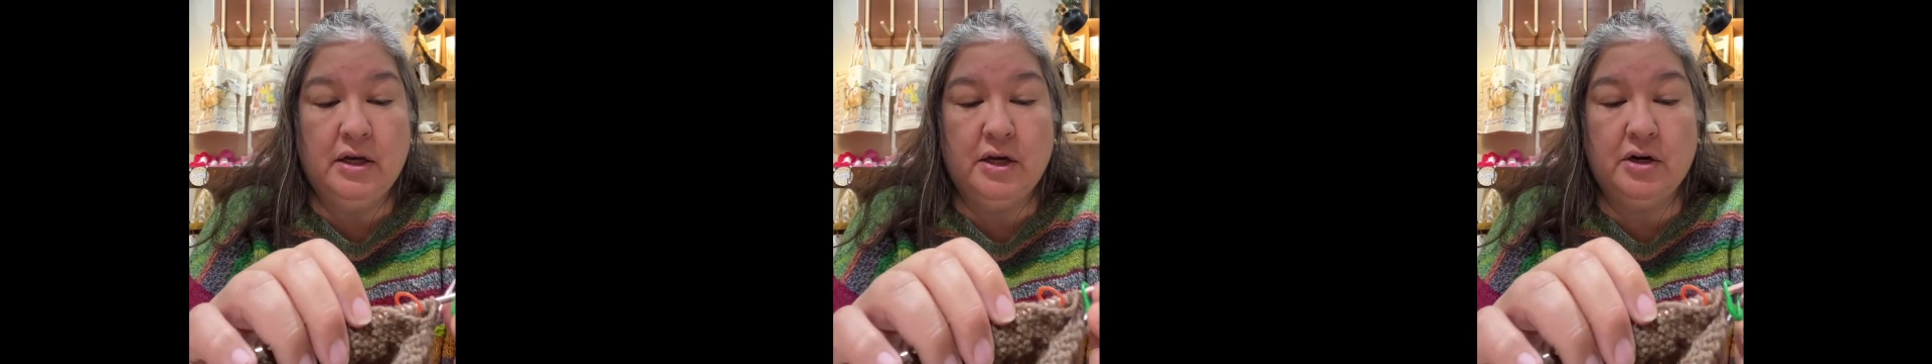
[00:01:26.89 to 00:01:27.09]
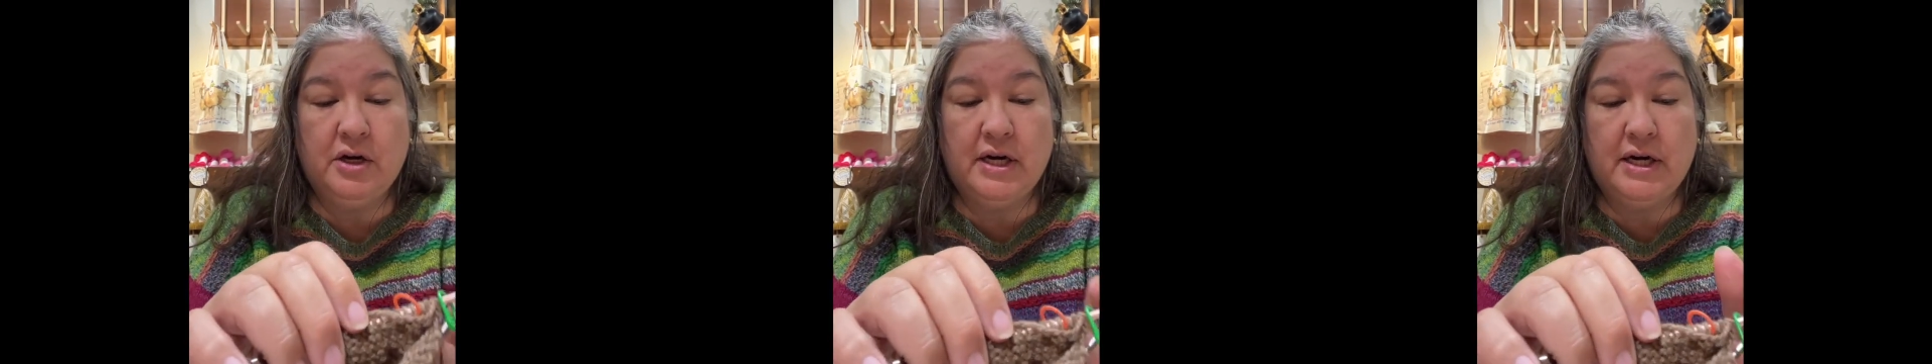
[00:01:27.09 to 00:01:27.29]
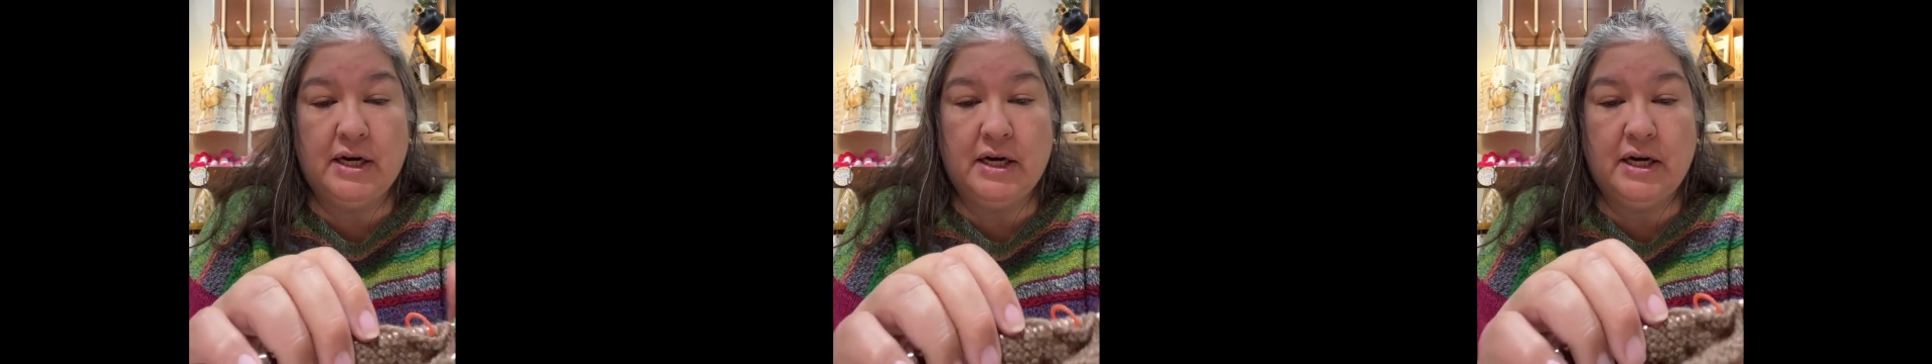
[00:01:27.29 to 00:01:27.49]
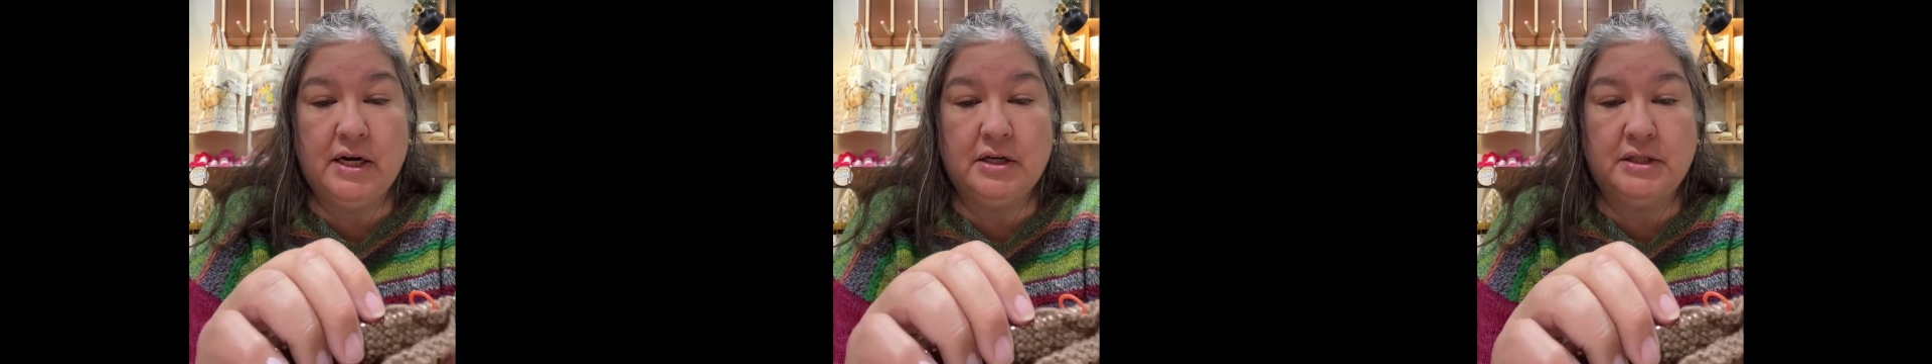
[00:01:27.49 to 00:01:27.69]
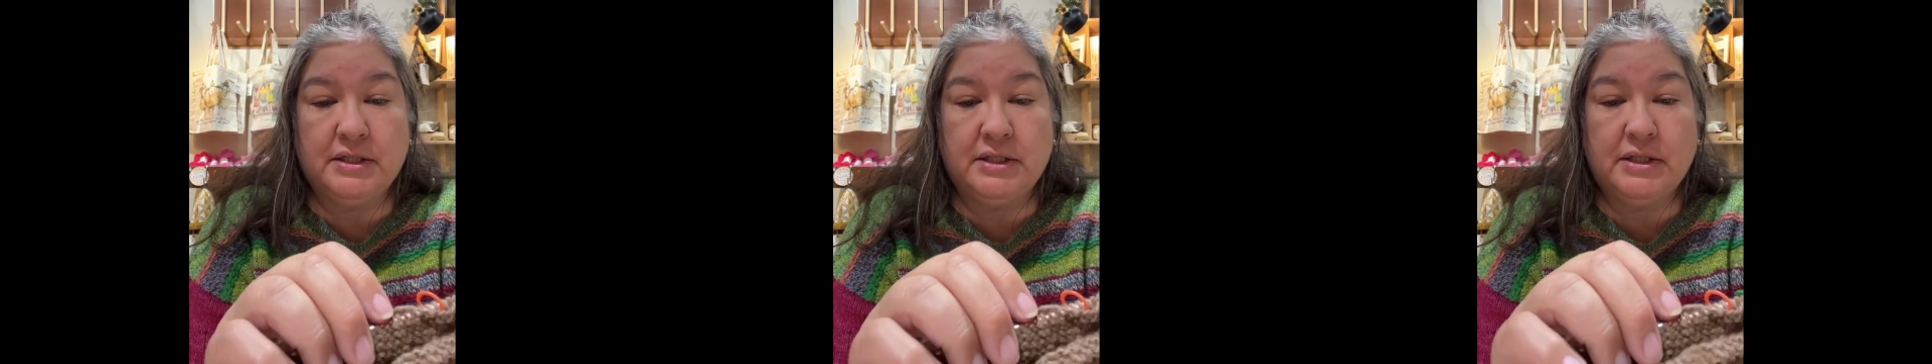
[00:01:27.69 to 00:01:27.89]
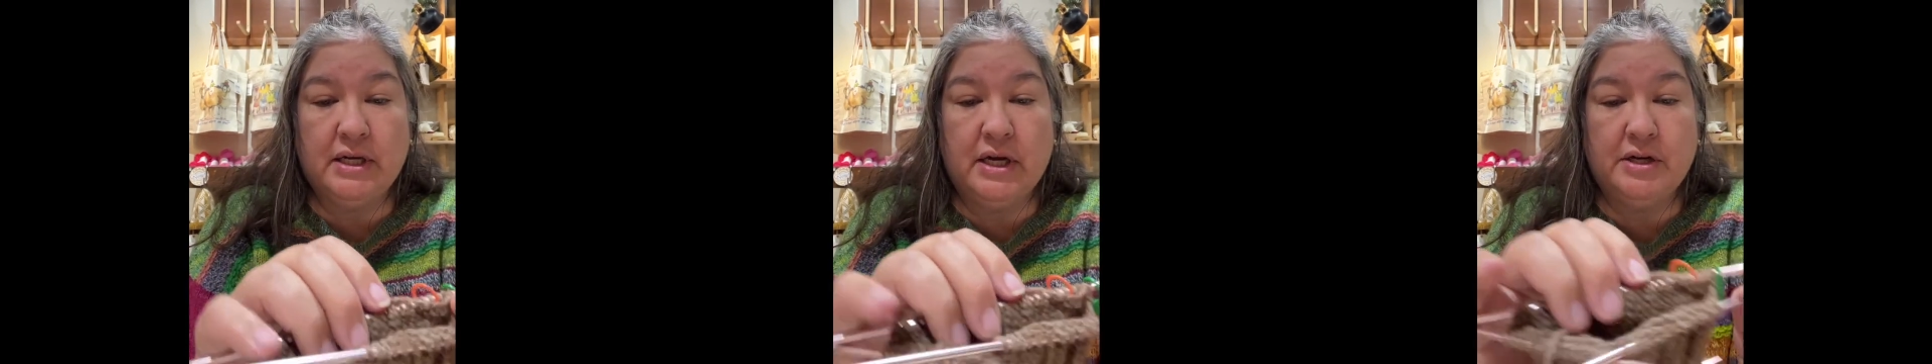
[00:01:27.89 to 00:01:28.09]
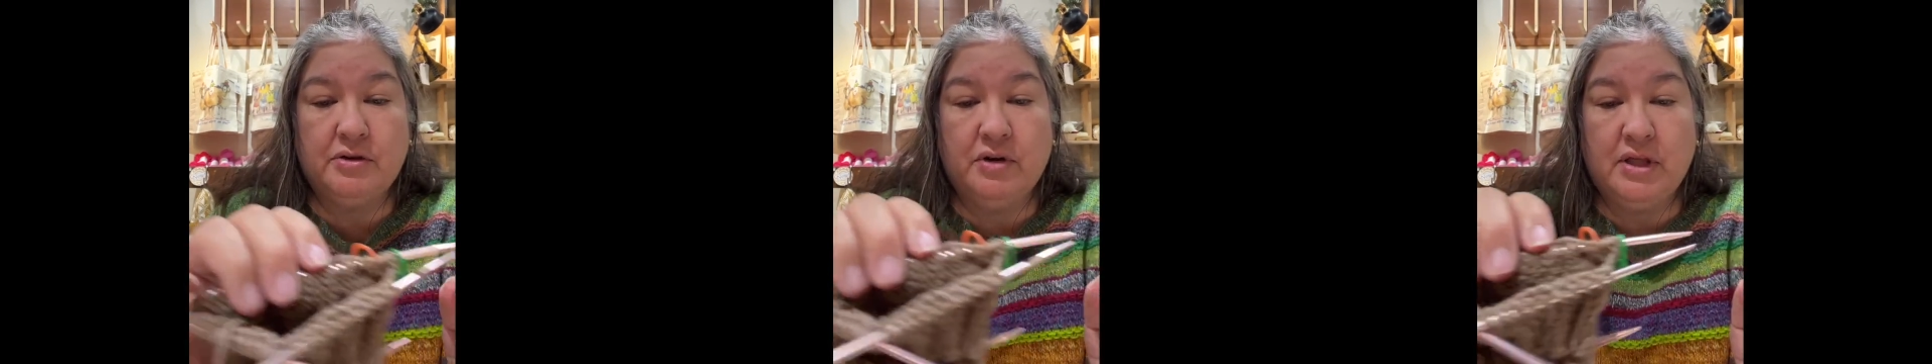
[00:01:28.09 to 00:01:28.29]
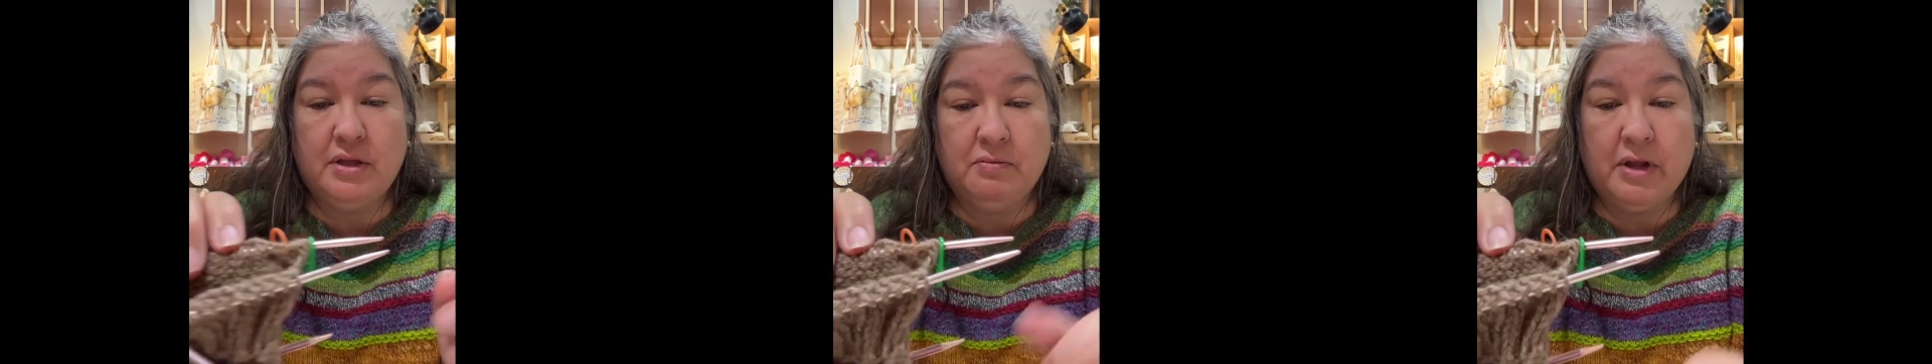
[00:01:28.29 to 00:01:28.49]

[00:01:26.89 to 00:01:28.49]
needles and treat them